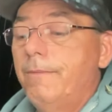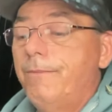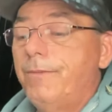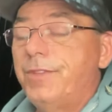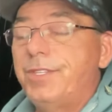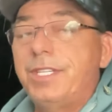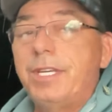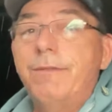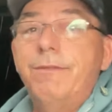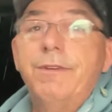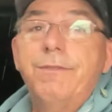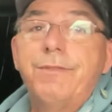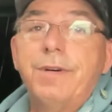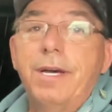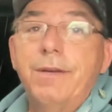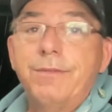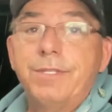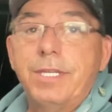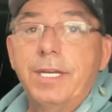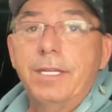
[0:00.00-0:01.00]

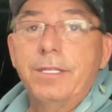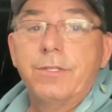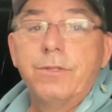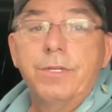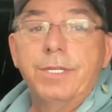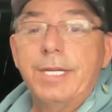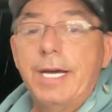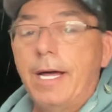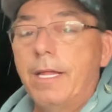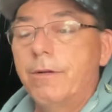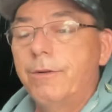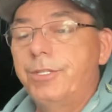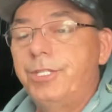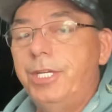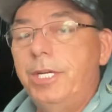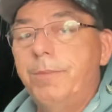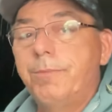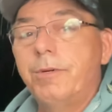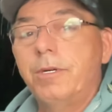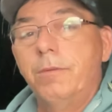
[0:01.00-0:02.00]
75 cents or $1
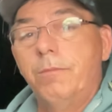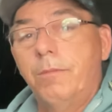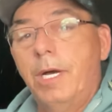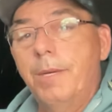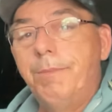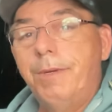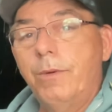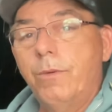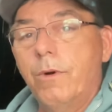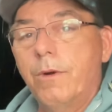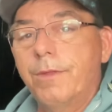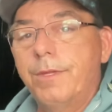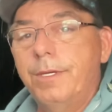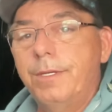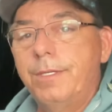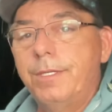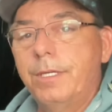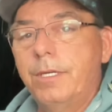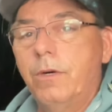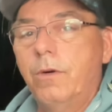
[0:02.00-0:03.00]
cheaper. It might be worth
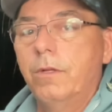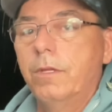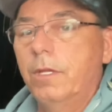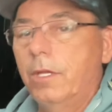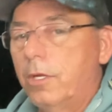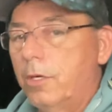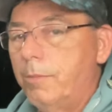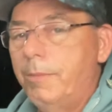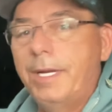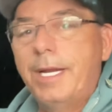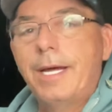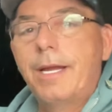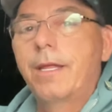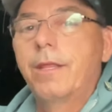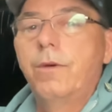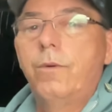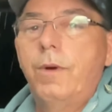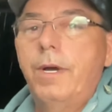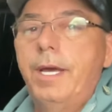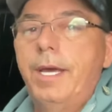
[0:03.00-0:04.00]
it to go a little bit out of
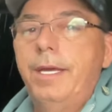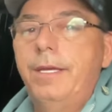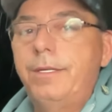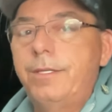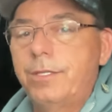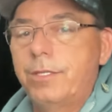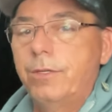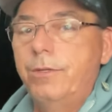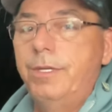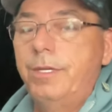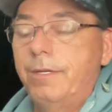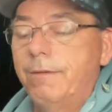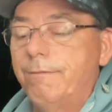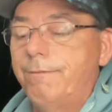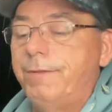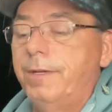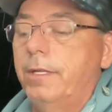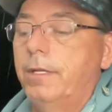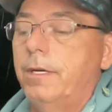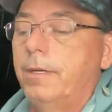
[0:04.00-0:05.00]
the way so you can
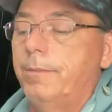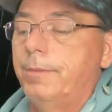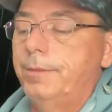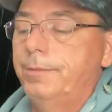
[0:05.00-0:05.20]
fill up.